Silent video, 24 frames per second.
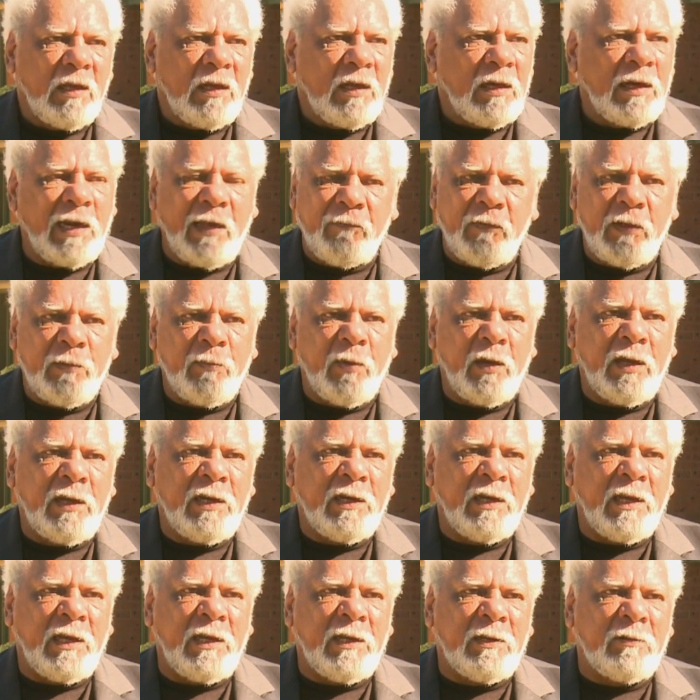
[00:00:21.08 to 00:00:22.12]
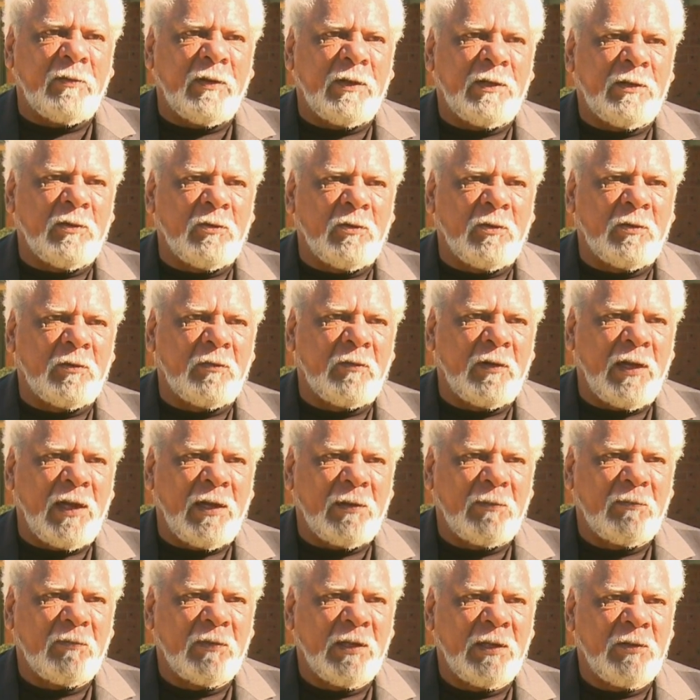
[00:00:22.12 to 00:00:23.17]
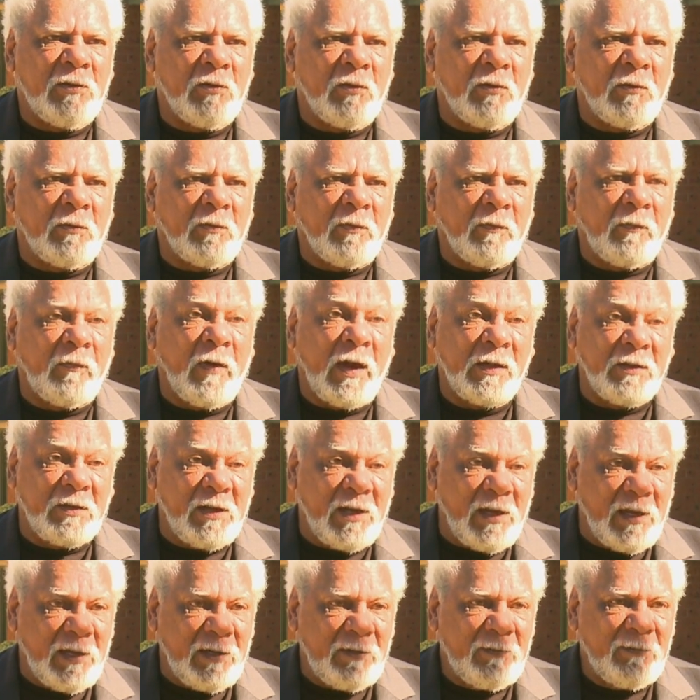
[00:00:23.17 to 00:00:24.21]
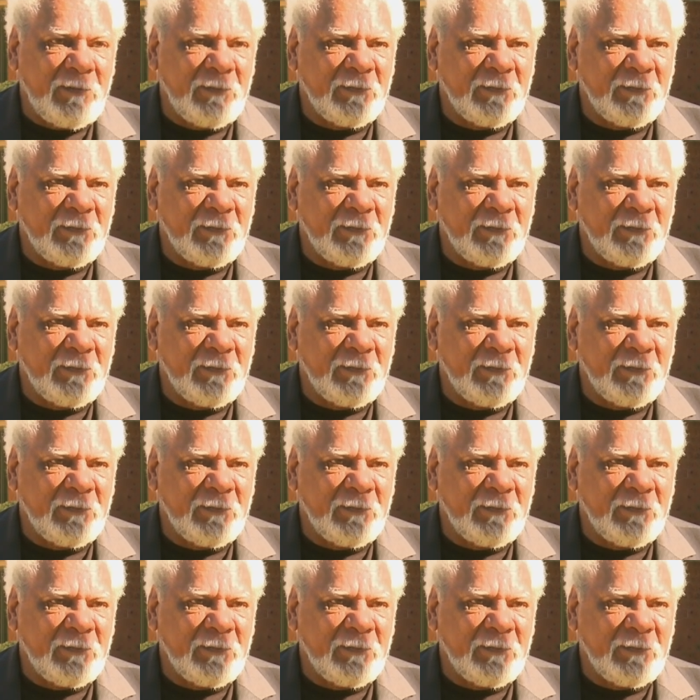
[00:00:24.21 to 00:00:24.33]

Lovely being here in your front yard.